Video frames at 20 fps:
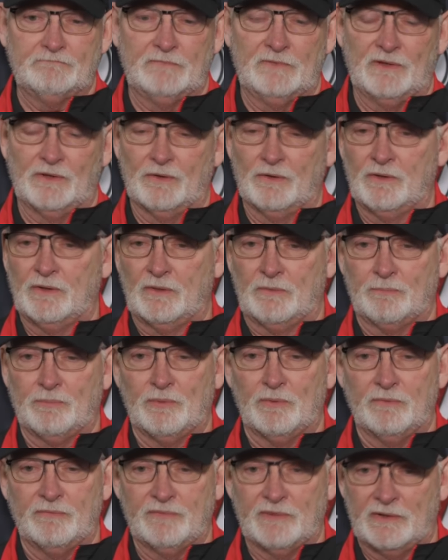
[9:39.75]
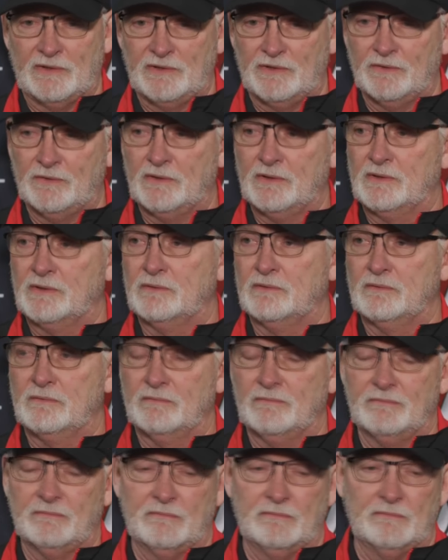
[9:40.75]
You know, to prove that you can
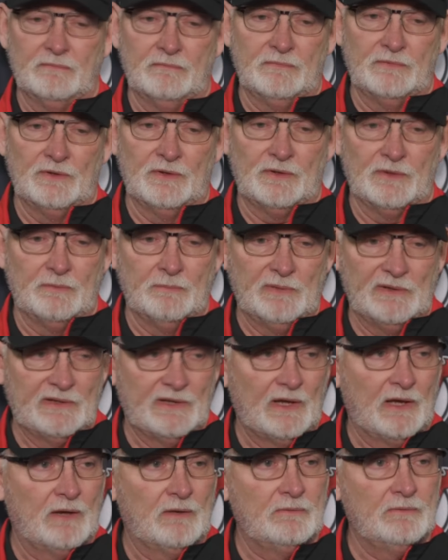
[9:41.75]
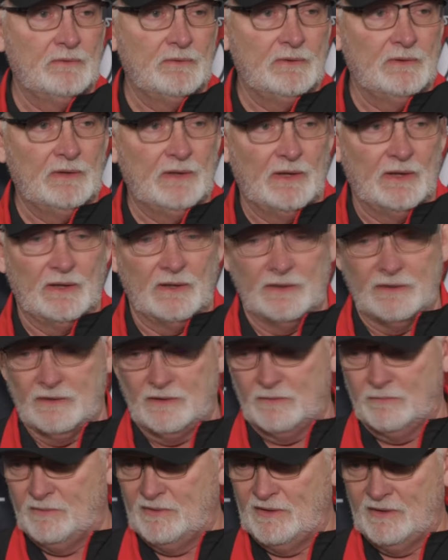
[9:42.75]
be down, you
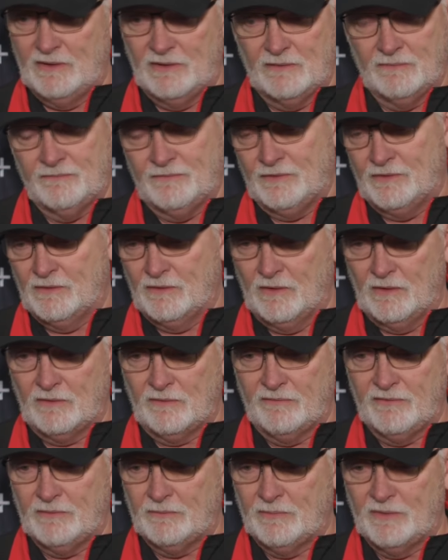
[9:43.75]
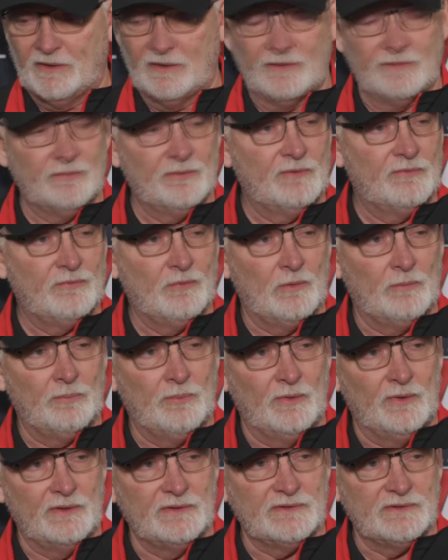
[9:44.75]
can be, you know, out of it by 3 or 4
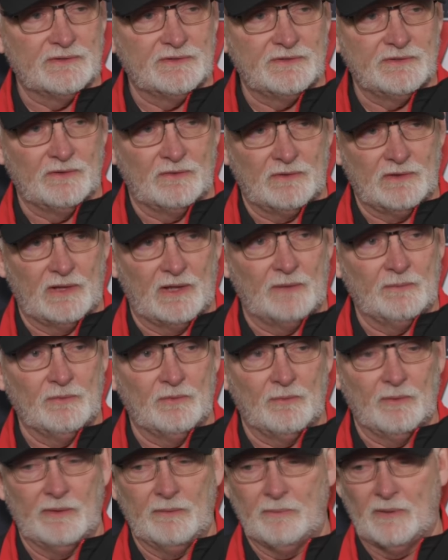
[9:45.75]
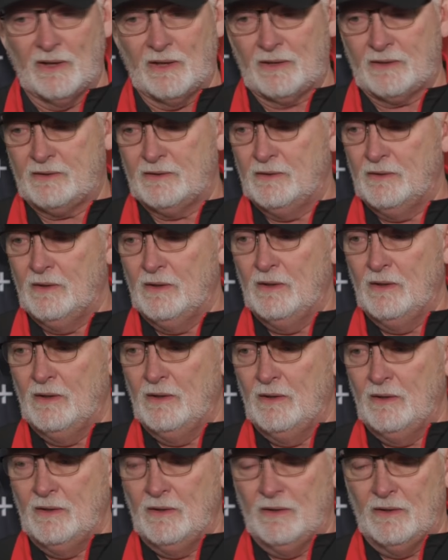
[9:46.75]
points and still climb your way back.
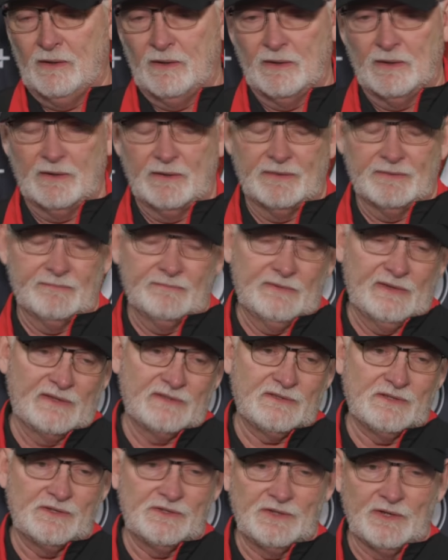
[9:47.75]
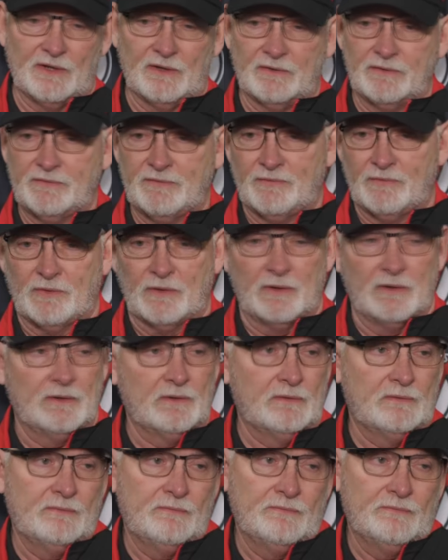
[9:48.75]
That's the challenge
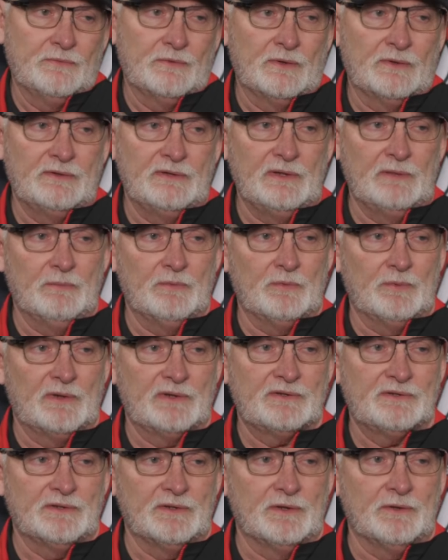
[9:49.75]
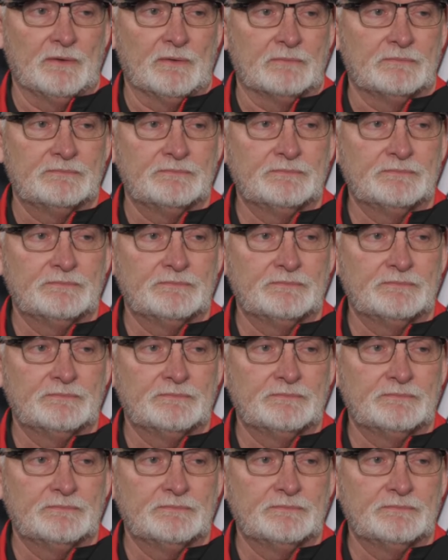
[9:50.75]
for our team the rest of the year.